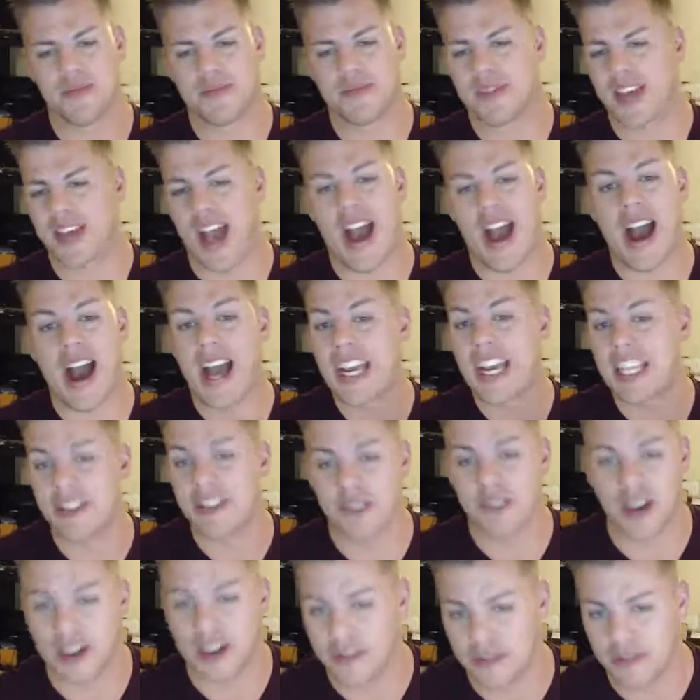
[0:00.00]
kind of
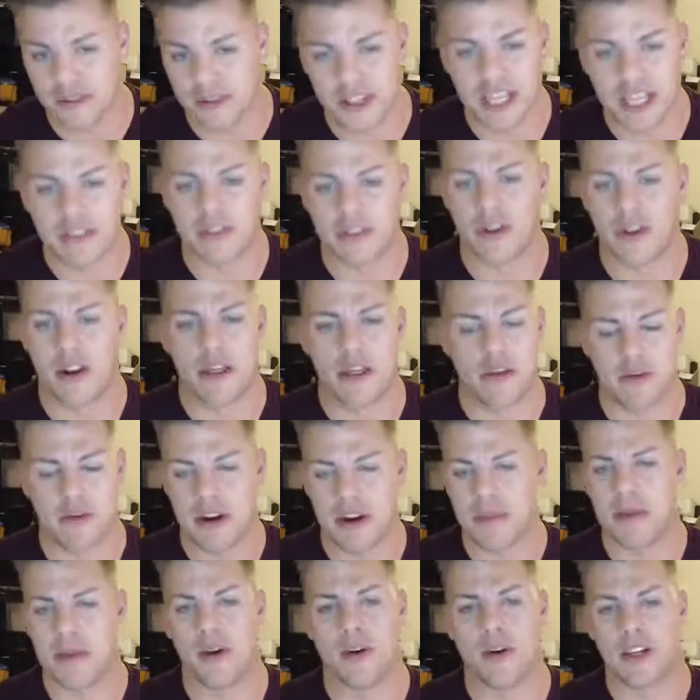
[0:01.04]
on flavor, and 3
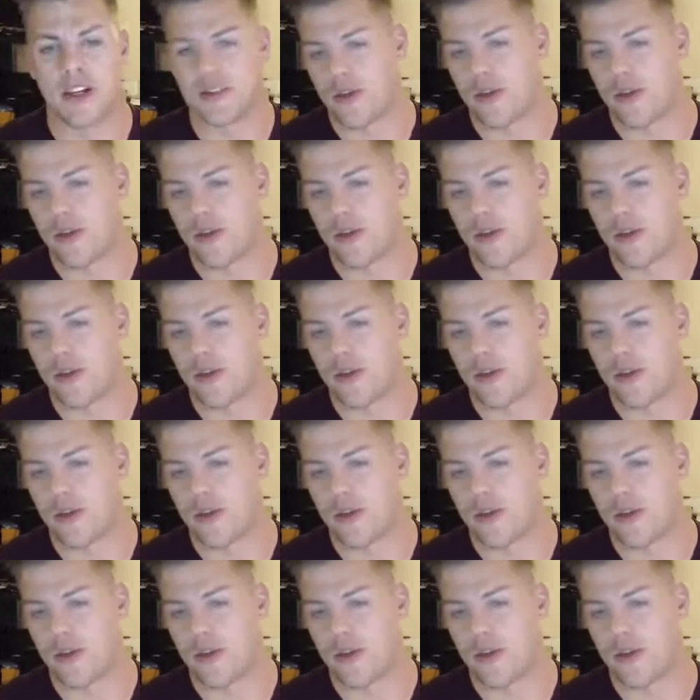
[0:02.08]
abilities